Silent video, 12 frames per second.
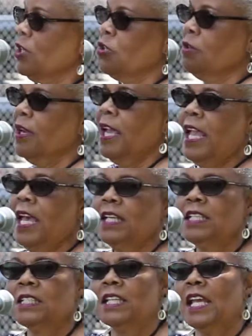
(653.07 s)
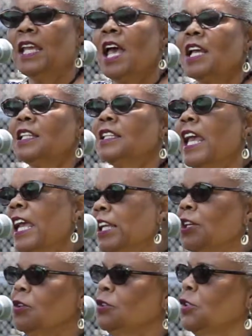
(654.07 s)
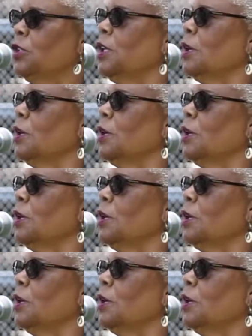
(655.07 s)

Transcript: your hand and say thank you to the